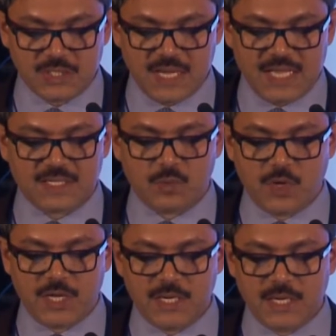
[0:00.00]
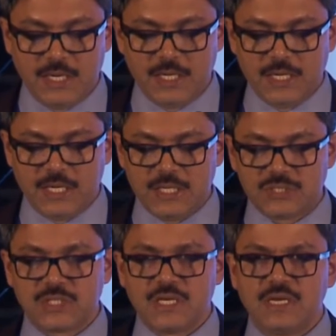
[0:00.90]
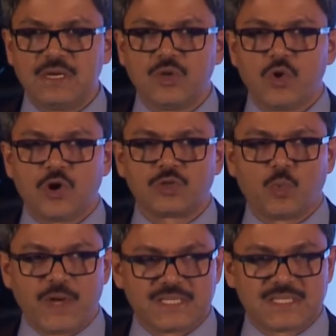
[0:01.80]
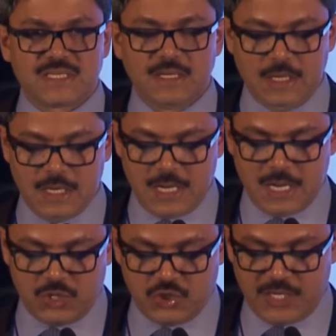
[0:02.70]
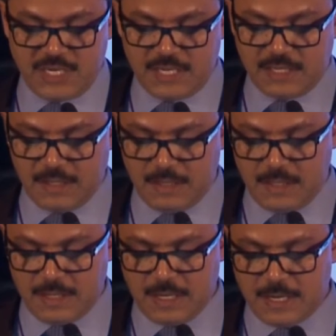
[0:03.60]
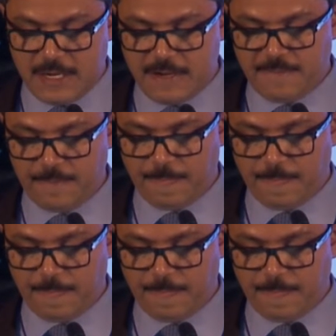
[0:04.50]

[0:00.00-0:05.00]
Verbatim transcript: The other one is in northwest, uh, sharing uh, uh,